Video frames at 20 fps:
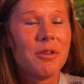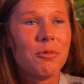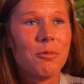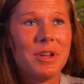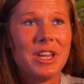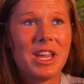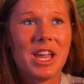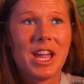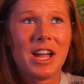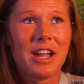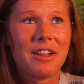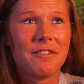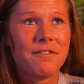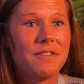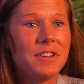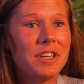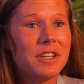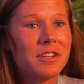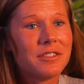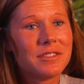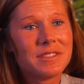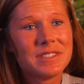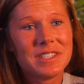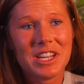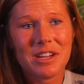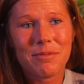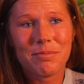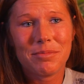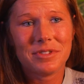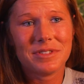We had fecal
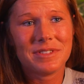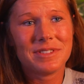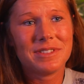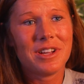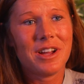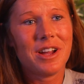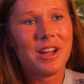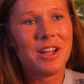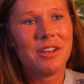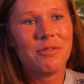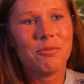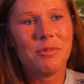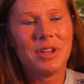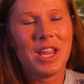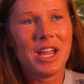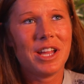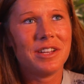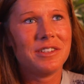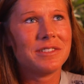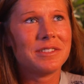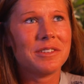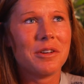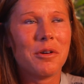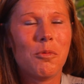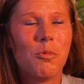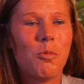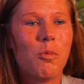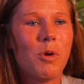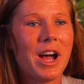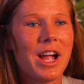samples done. We had just
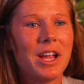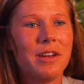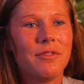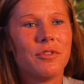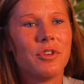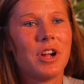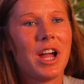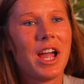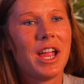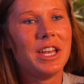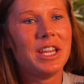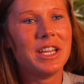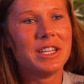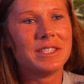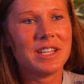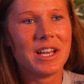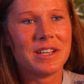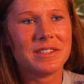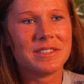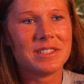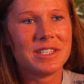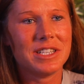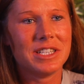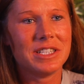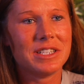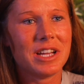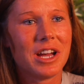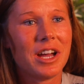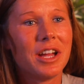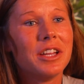a wide variety of
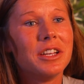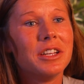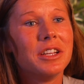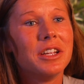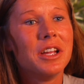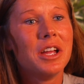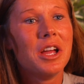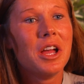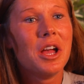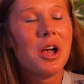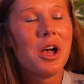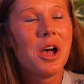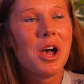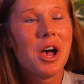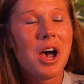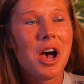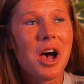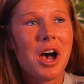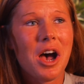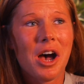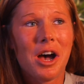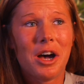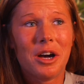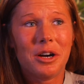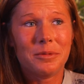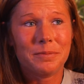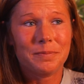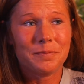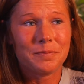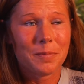testing done.
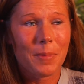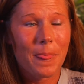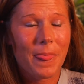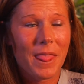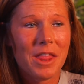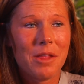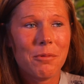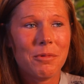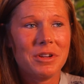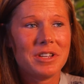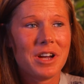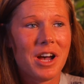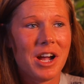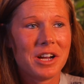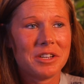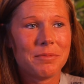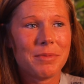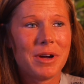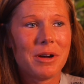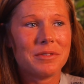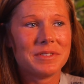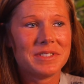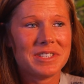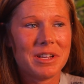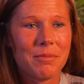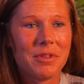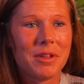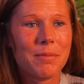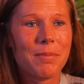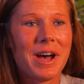And then we talked about
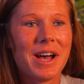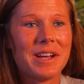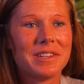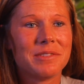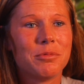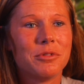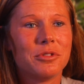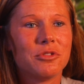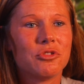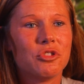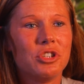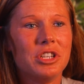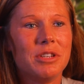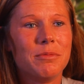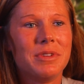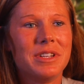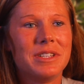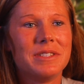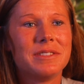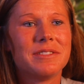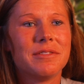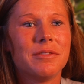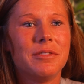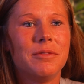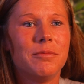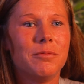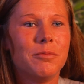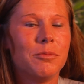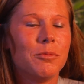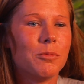some of the possible treatments
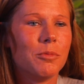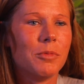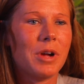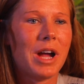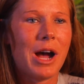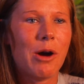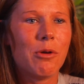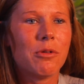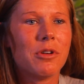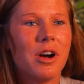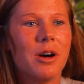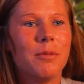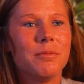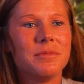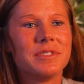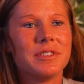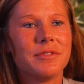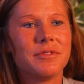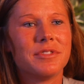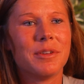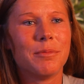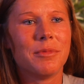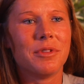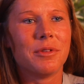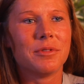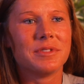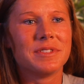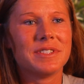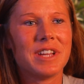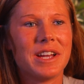and outcomes of some of
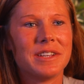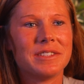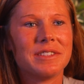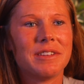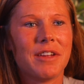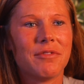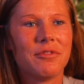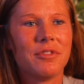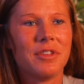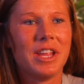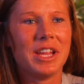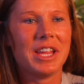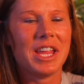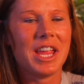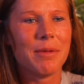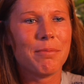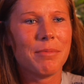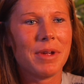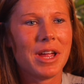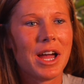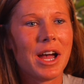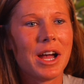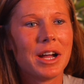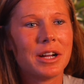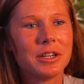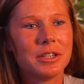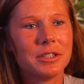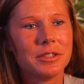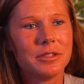those tests after they came back.